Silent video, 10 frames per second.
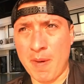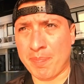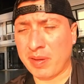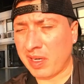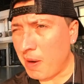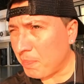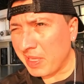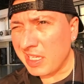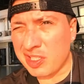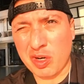I'm
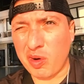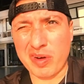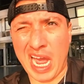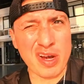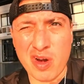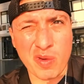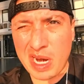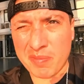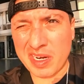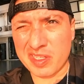completely screwed. I don't know what
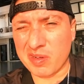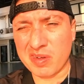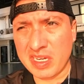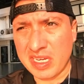I'm gonna do.